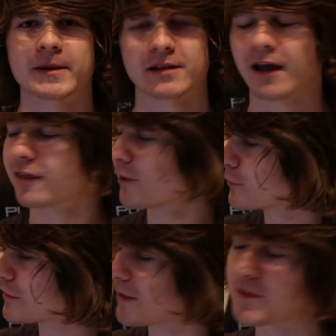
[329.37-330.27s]
but I thought it
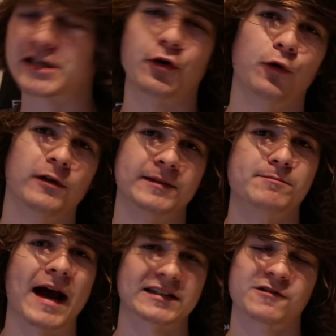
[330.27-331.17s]
was just something cool
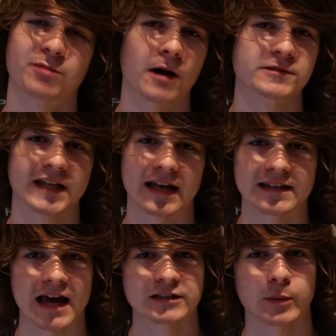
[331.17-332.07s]
and massive props again
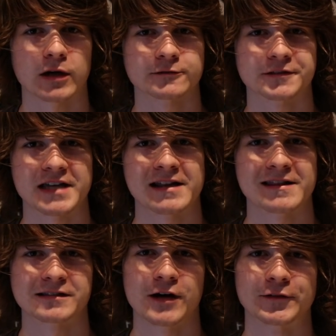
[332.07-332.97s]
to Xbox for sending
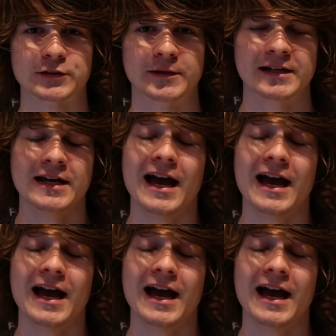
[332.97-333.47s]
this over to me.